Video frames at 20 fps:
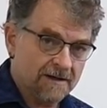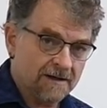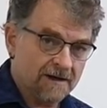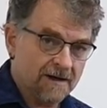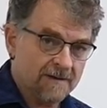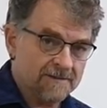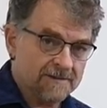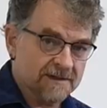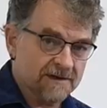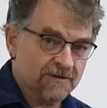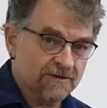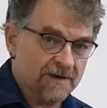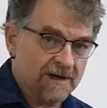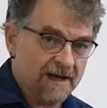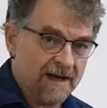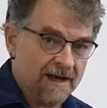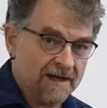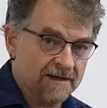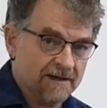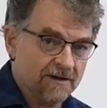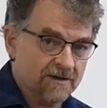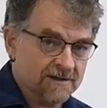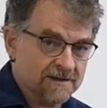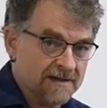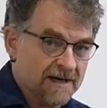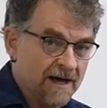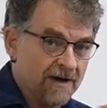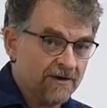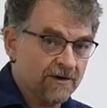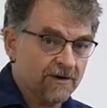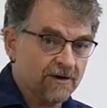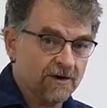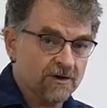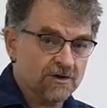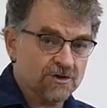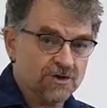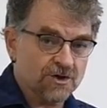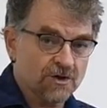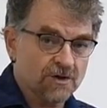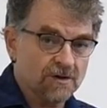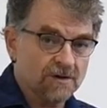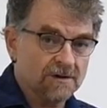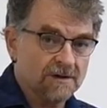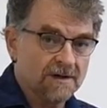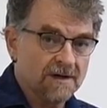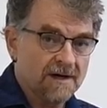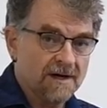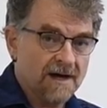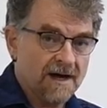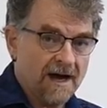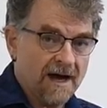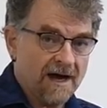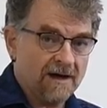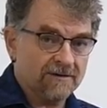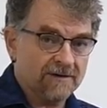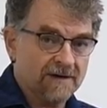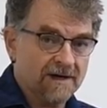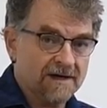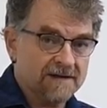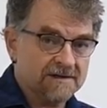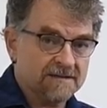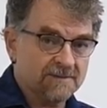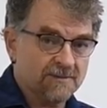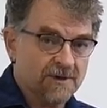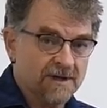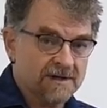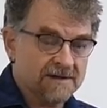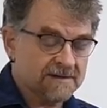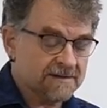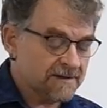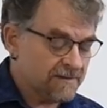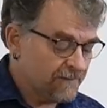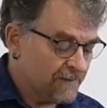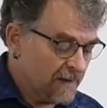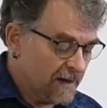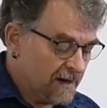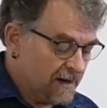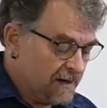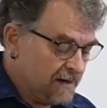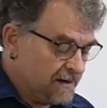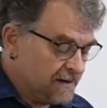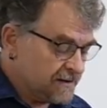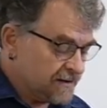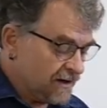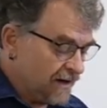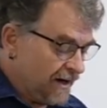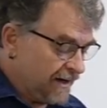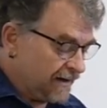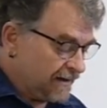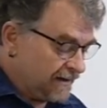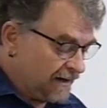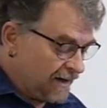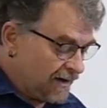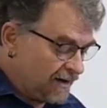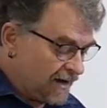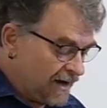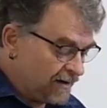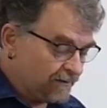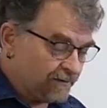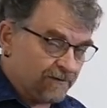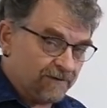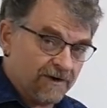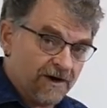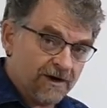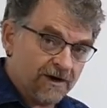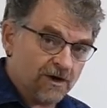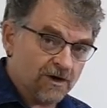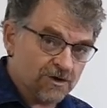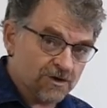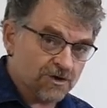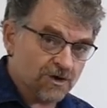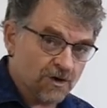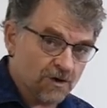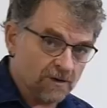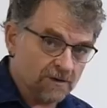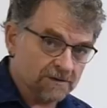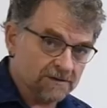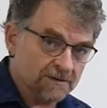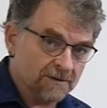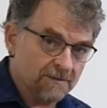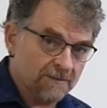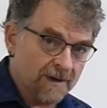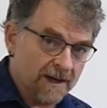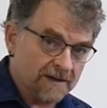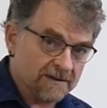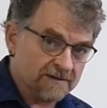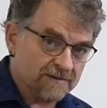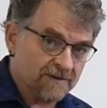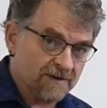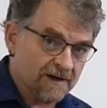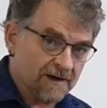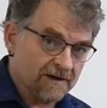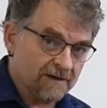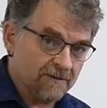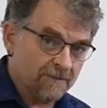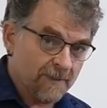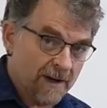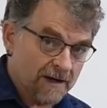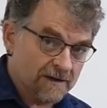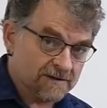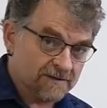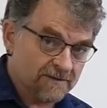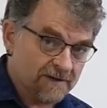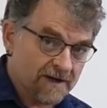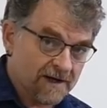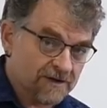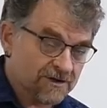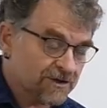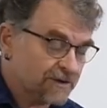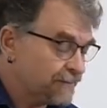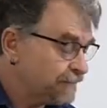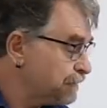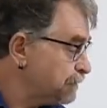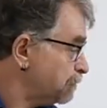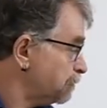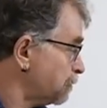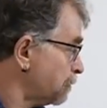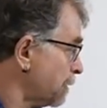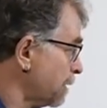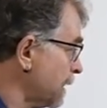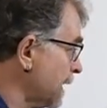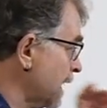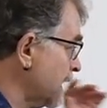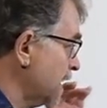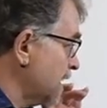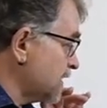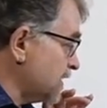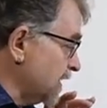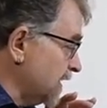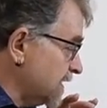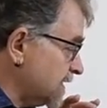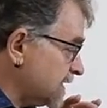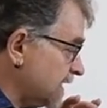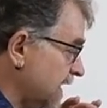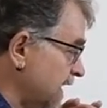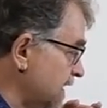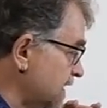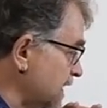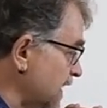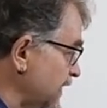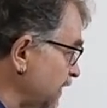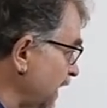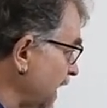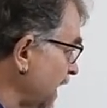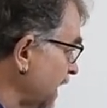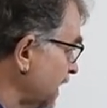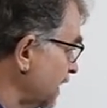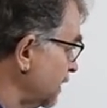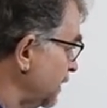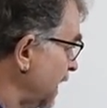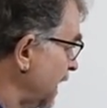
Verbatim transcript: comes in really handy because now I can control how the light spreads. So I can now have very controlled bounce, fl bounce flash. So in this case, if I can